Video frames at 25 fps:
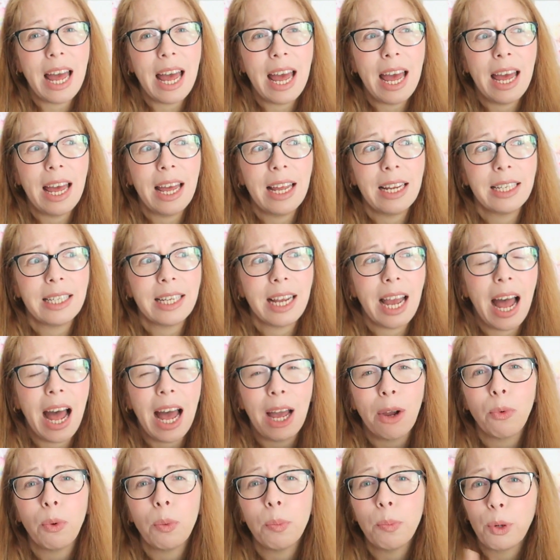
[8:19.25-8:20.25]
and
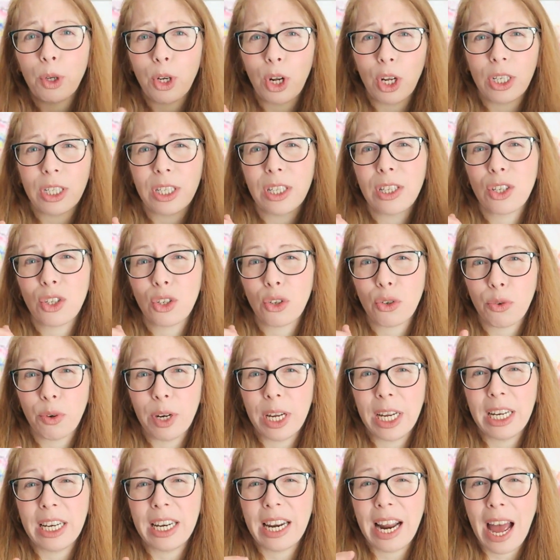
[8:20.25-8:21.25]
I will put on the
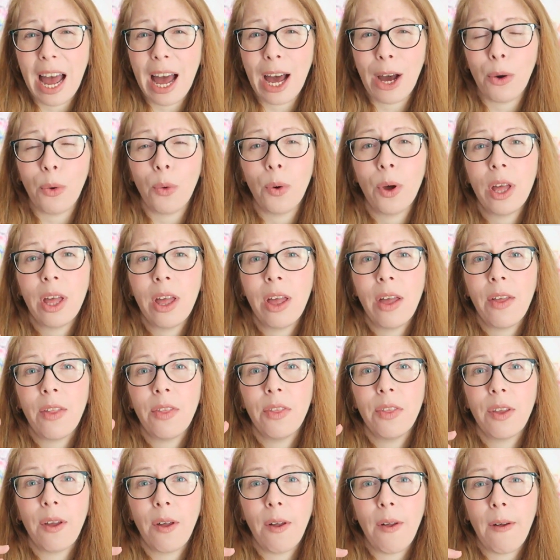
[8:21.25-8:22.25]
screen now
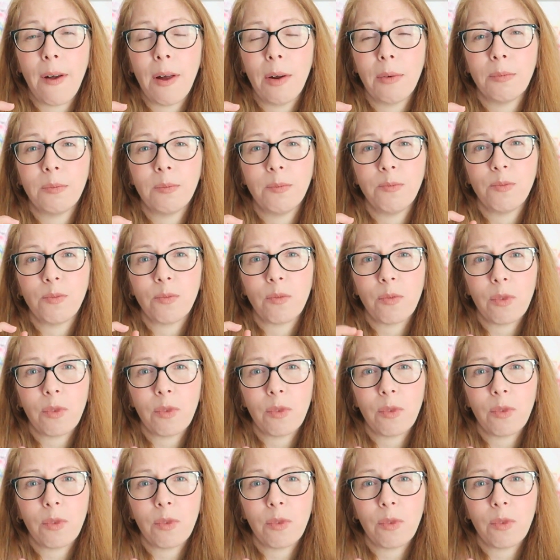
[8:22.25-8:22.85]
the